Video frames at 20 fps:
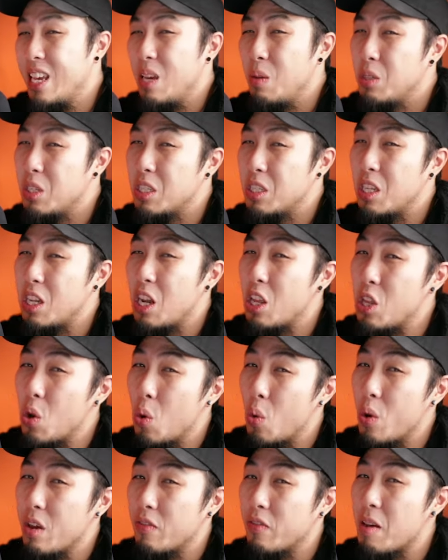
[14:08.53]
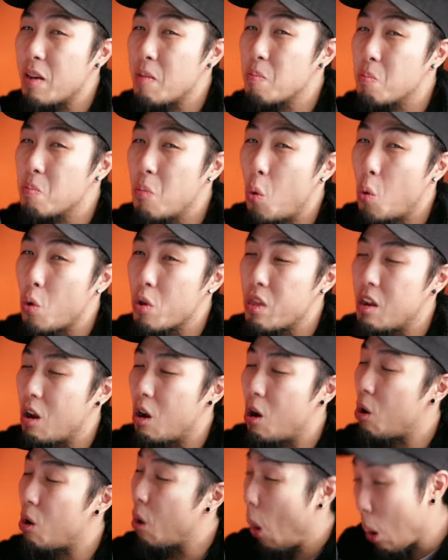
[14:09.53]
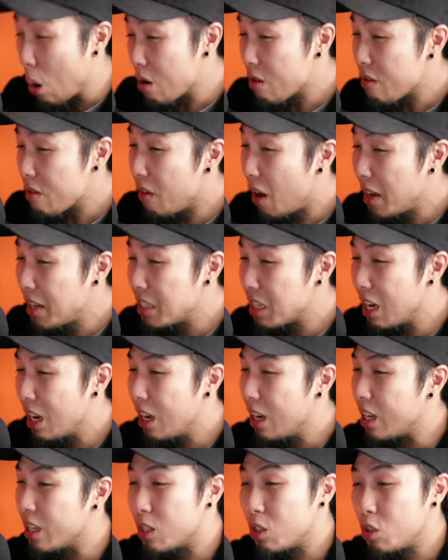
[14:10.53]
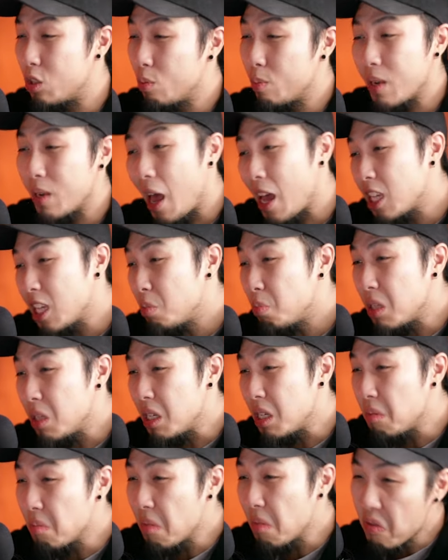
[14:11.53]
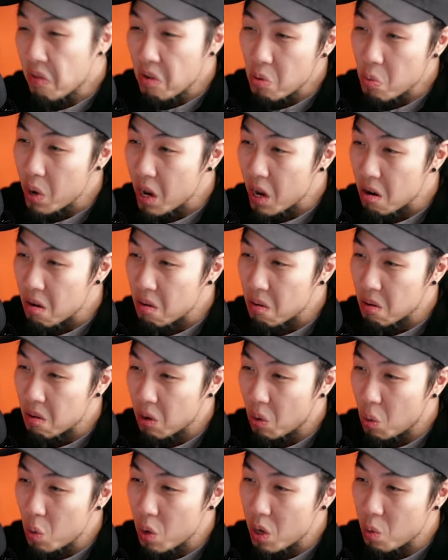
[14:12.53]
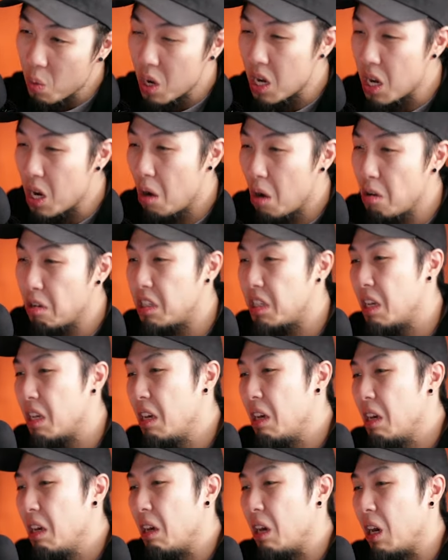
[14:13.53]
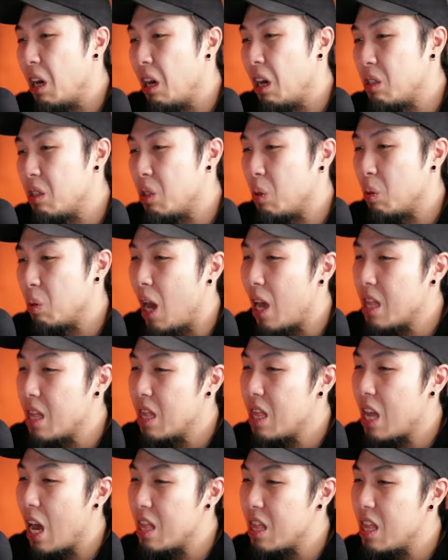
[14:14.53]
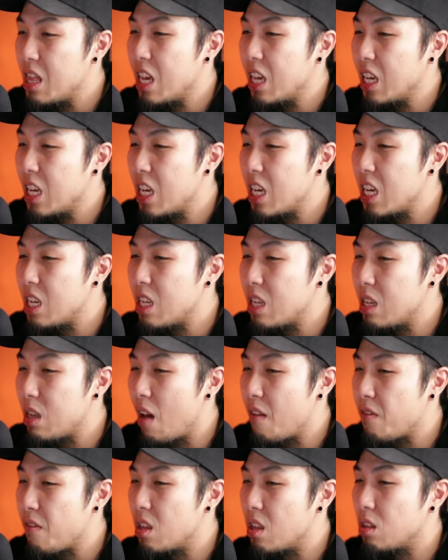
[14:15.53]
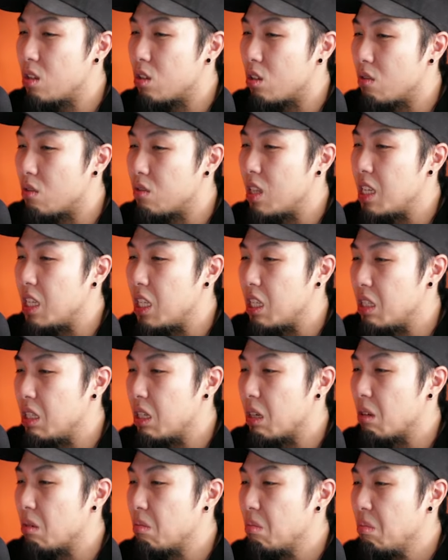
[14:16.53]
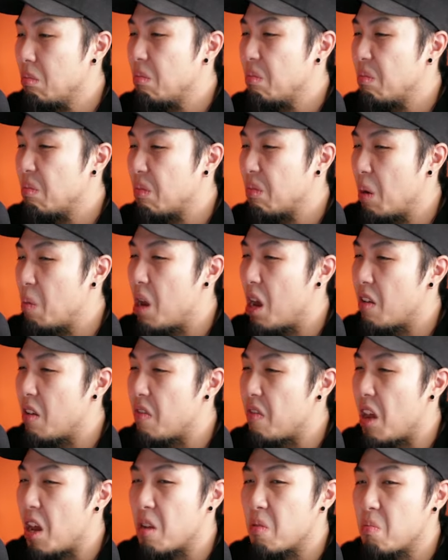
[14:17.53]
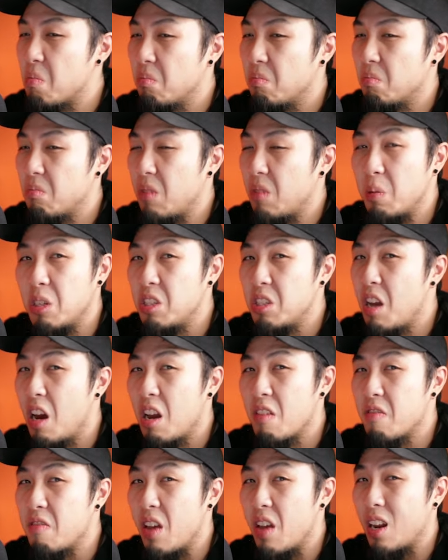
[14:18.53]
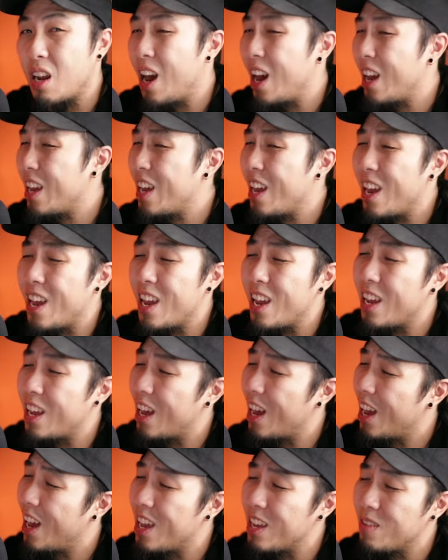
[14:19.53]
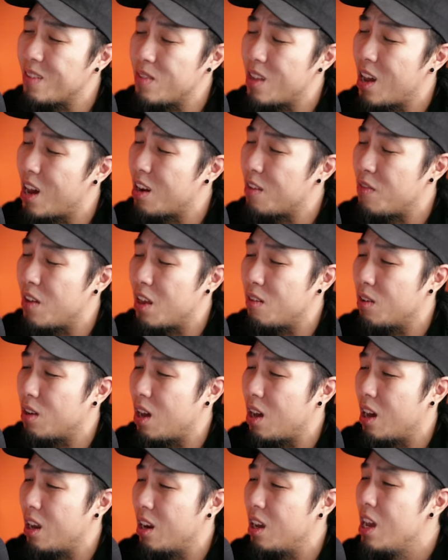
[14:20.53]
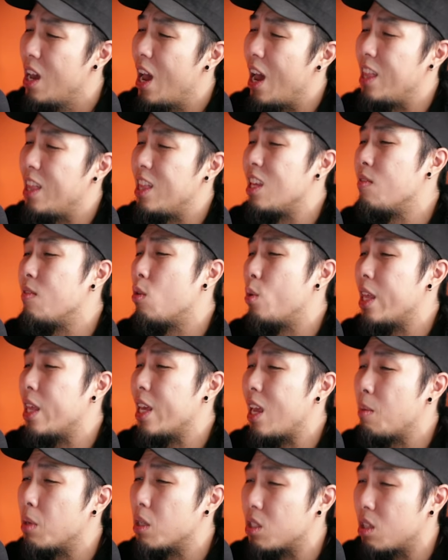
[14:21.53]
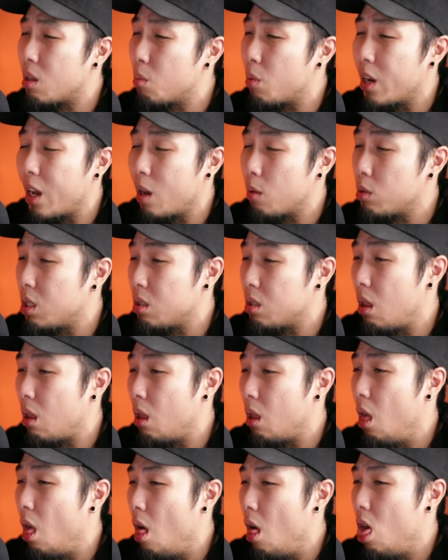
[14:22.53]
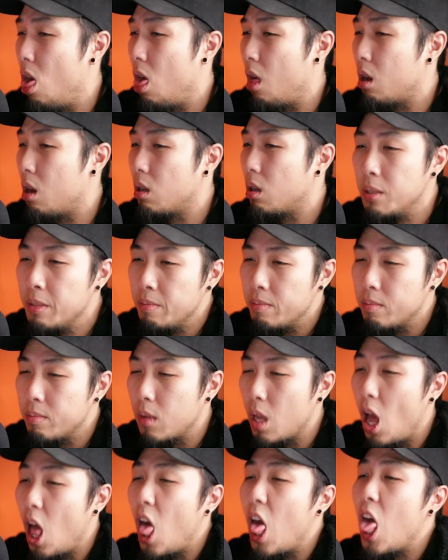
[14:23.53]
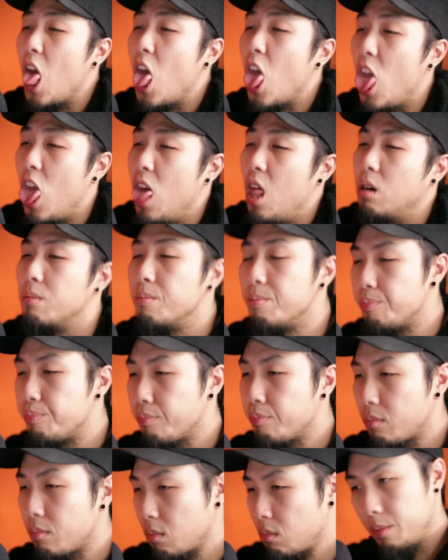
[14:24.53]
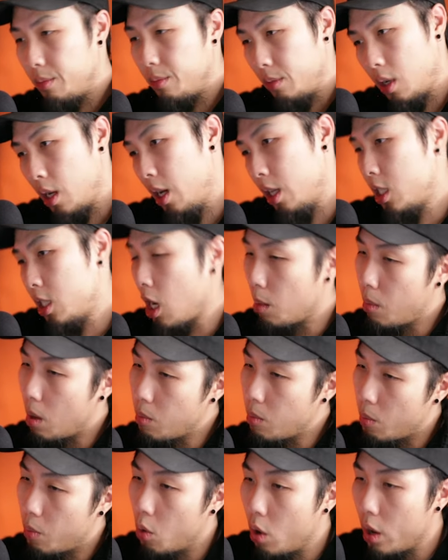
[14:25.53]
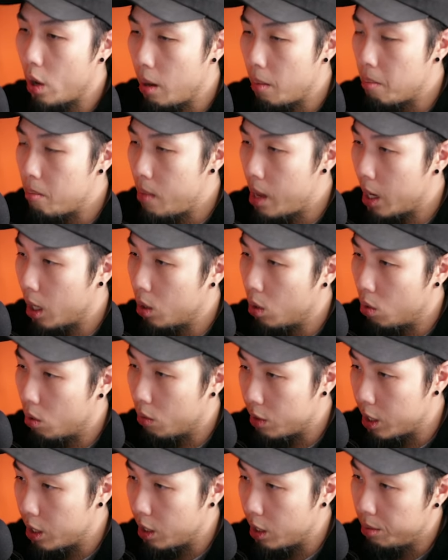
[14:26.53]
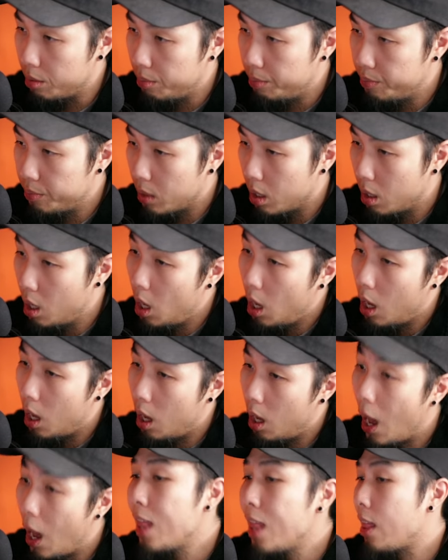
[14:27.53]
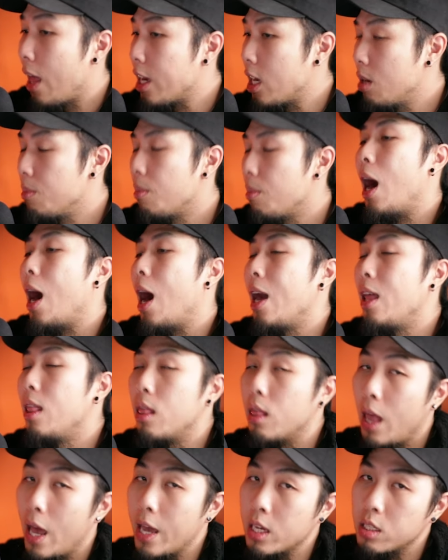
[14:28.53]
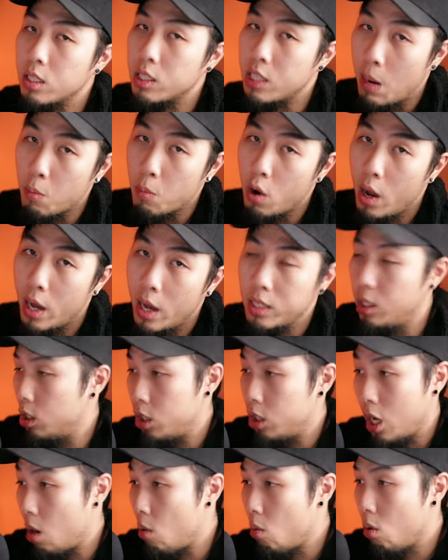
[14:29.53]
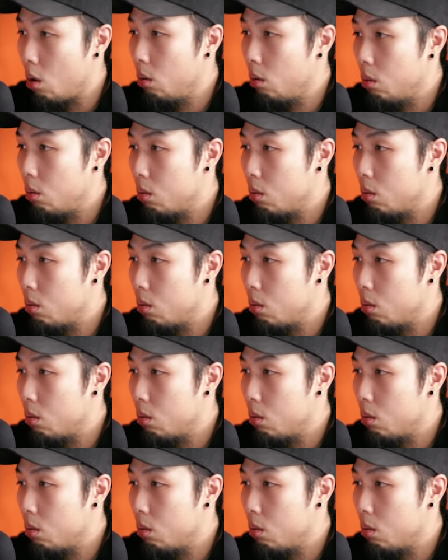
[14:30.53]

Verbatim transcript: was just an annoying fight more than a hard fight. Mm-hmm. His stupid ice beam everywhere. Yes. Not. Uh, so I, I think he definitely deserves that D tier. Not a fan. You're right I'm with the storyline. Yeah. I hate. I'm not a fan of Volcana, and even when they came to Sunbreak, I was just. Uh, uh, uh. Let's talk about my boy Mango over here. I like him. I like samurais in general, mm-hmm.